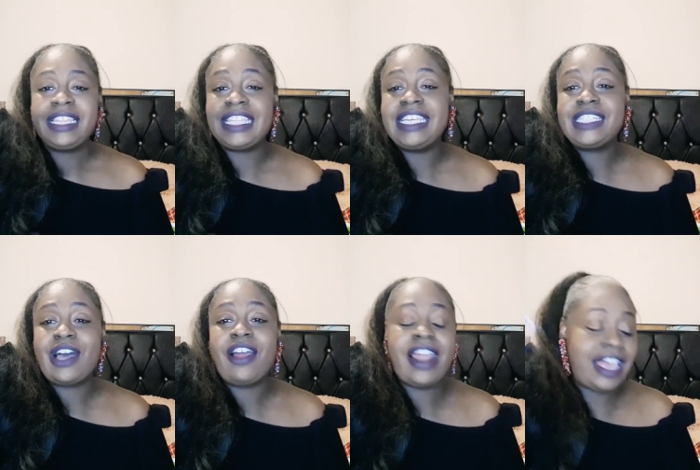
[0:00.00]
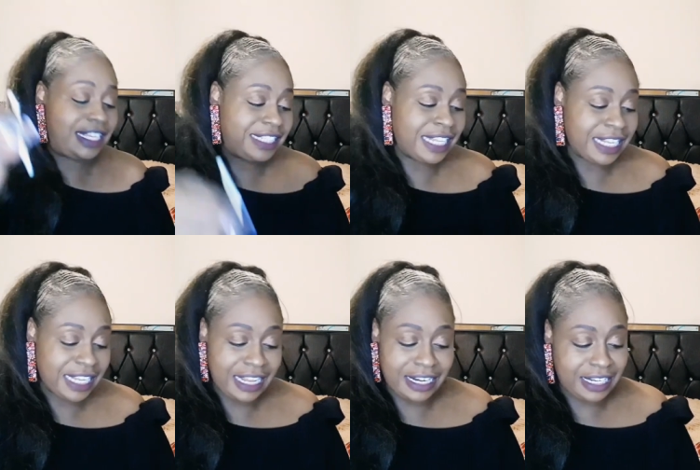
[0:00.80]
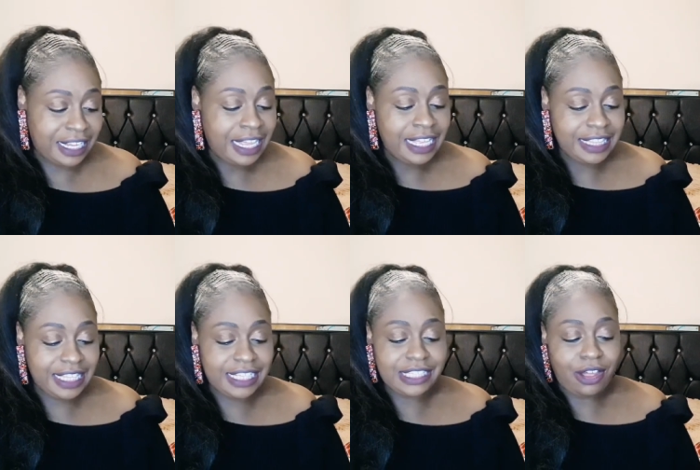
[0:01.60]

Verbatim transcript: These are excellent, honey. These